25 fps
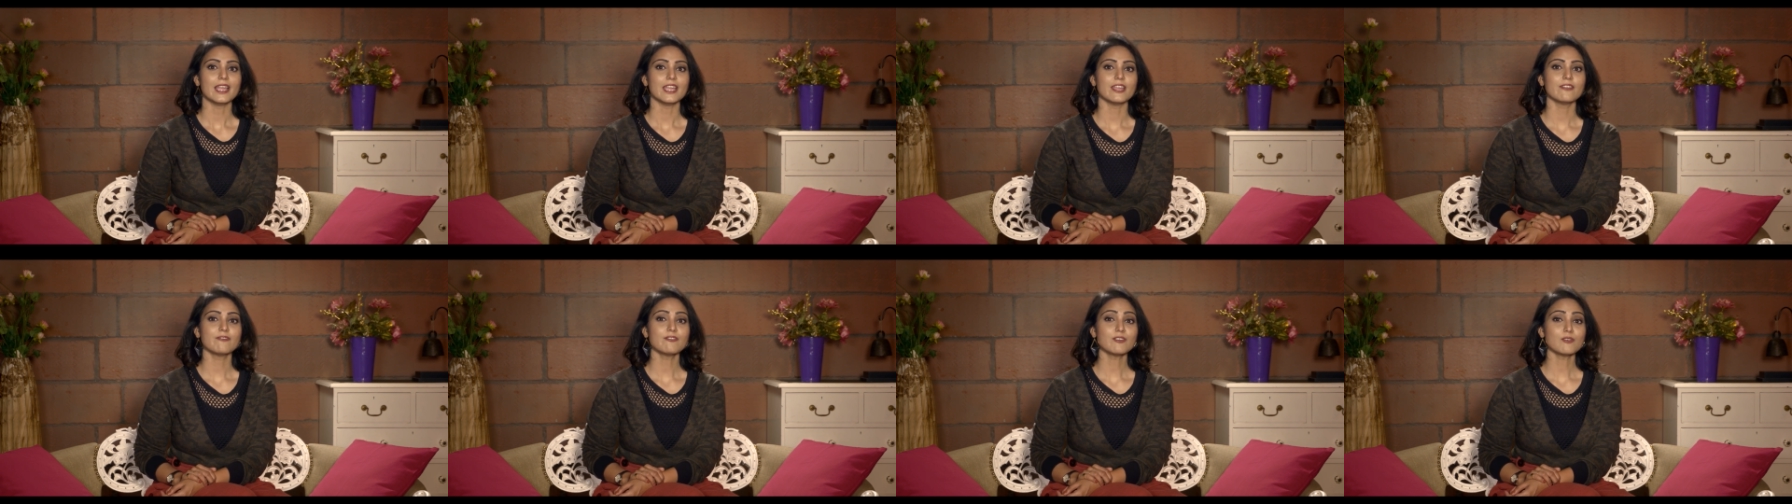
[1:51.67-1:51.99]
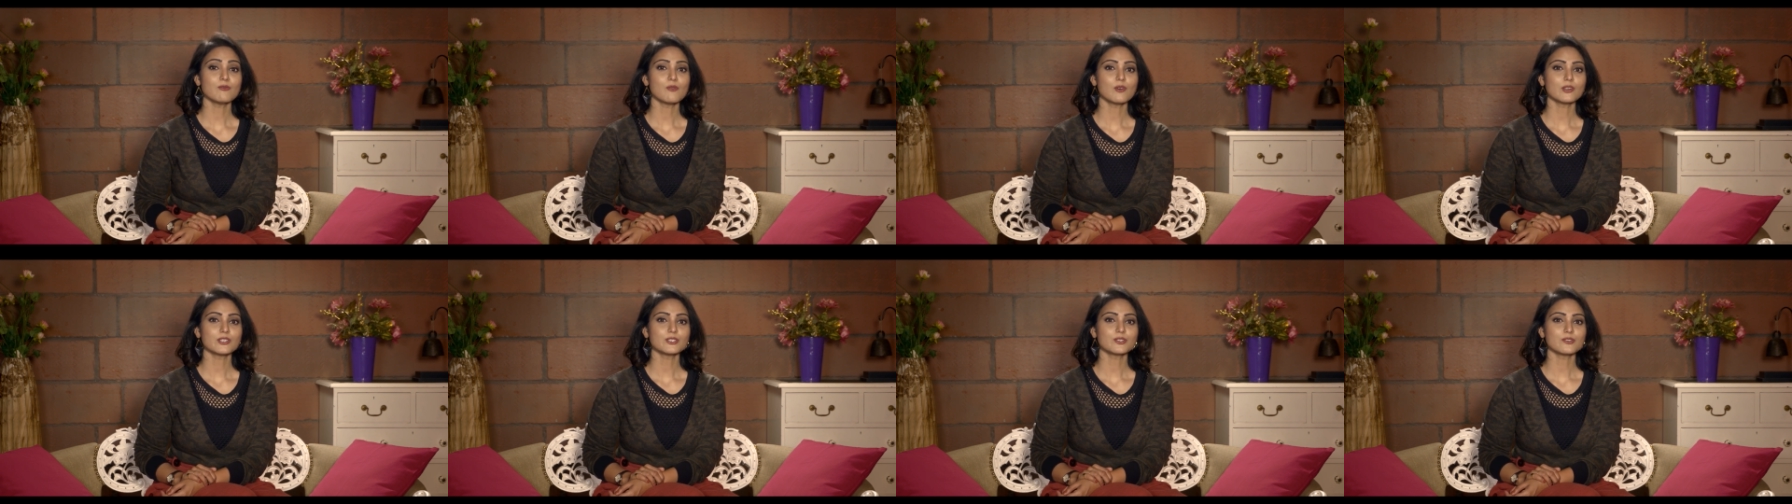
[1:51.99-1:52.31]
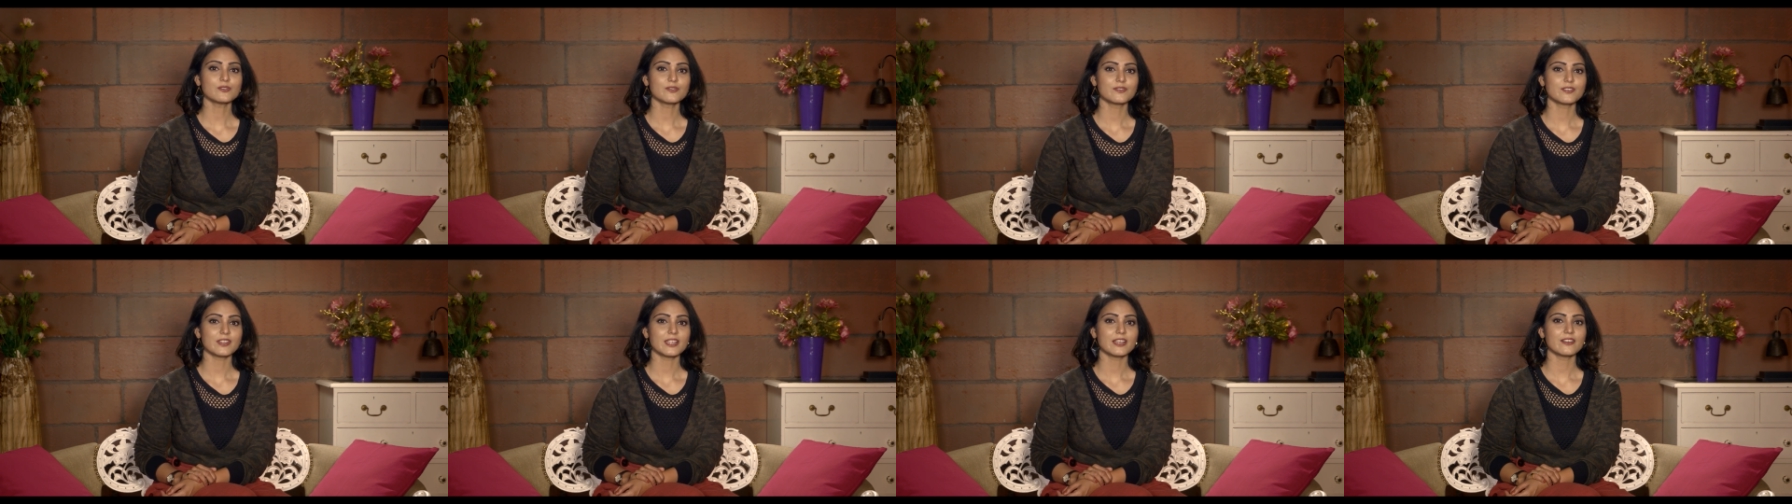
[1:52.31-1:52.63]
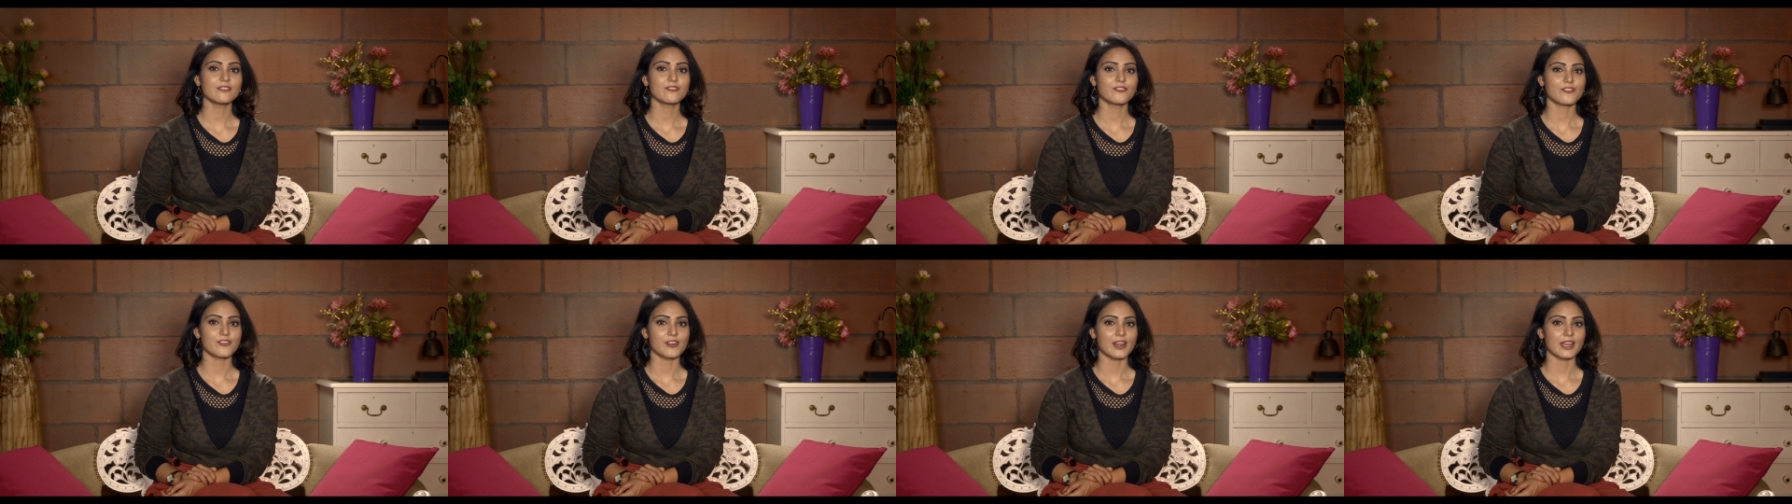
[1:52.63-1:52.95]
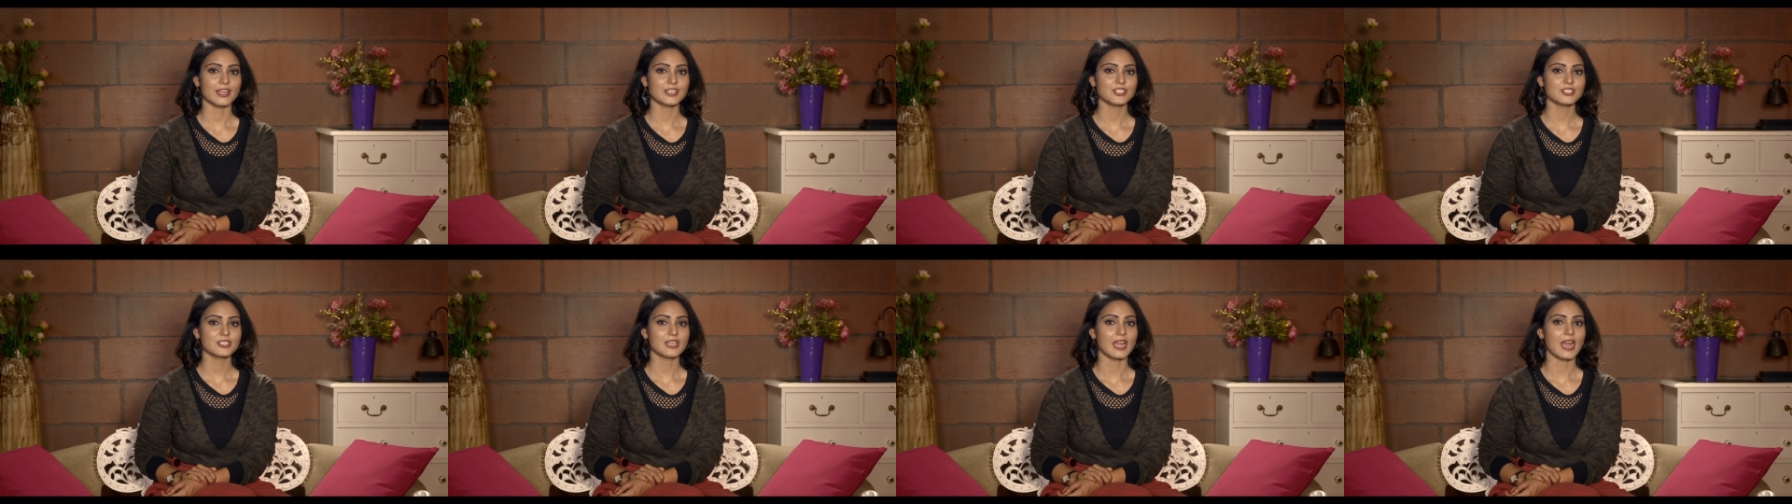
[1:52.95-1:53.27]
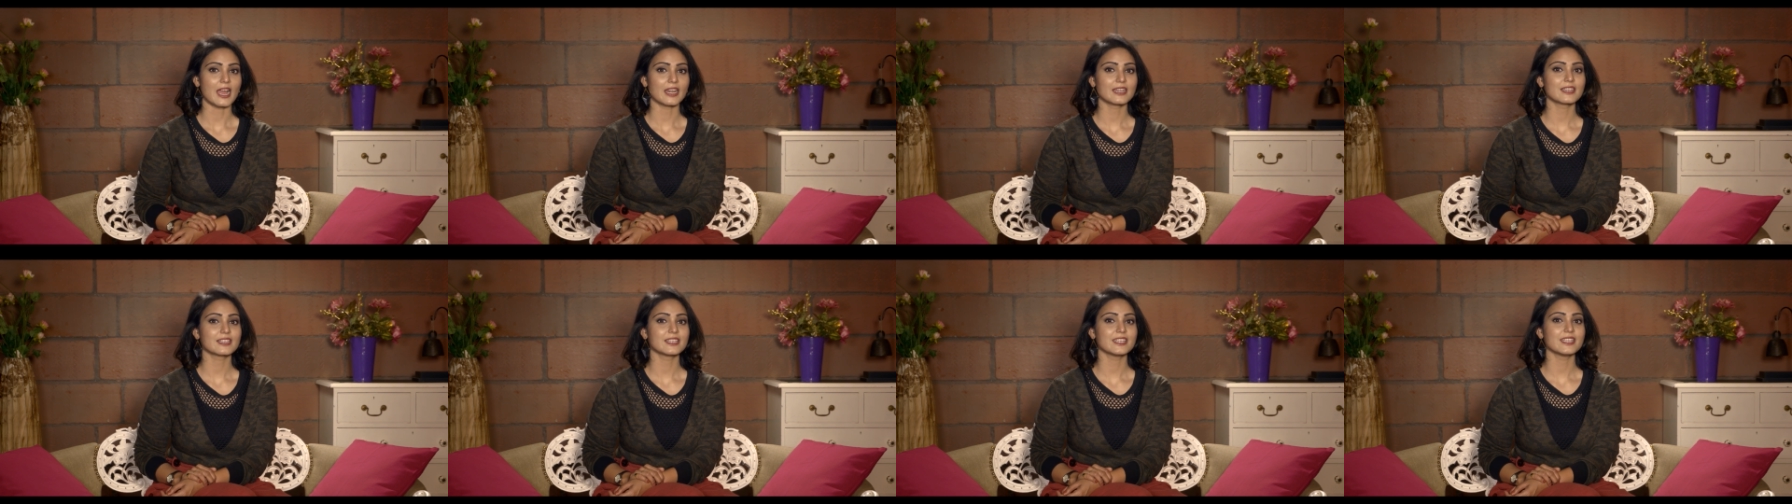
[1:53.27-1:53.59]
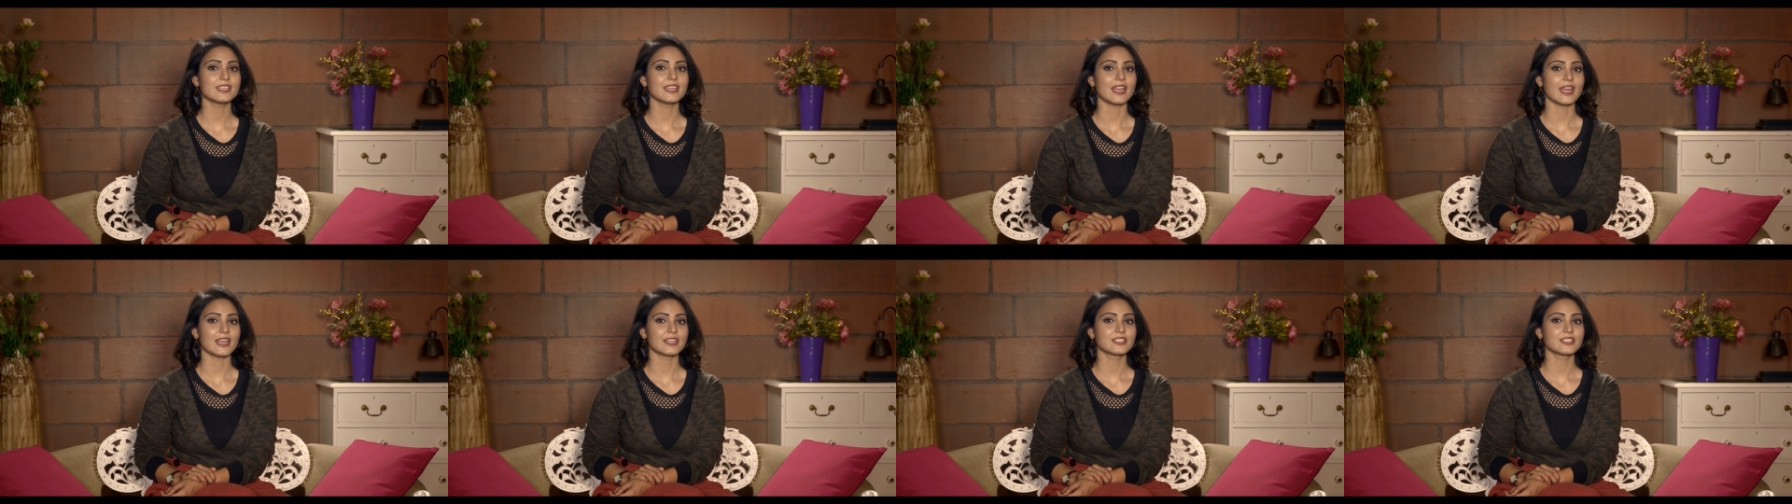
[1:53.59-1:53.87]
If you want to feel fresh and clean